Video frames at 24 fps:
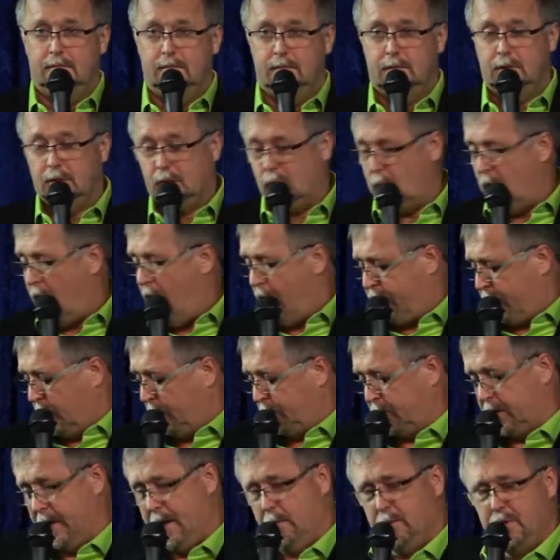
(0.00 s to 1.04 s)
You go off and
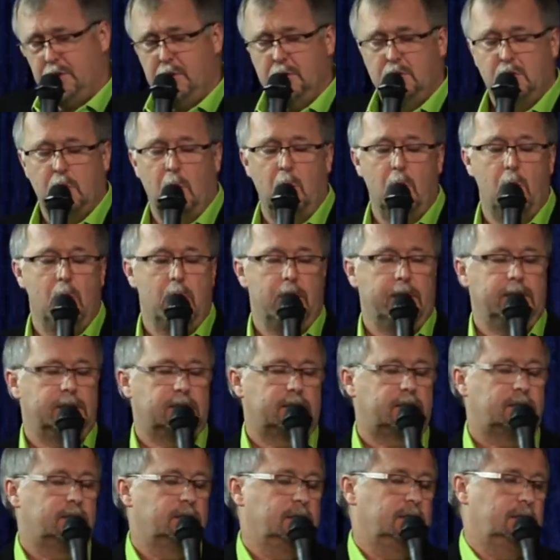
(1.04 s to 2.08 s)
play with your
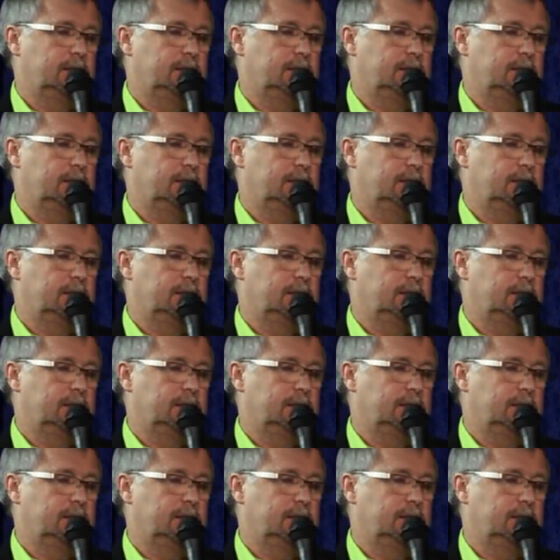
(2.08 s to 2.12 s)
toys.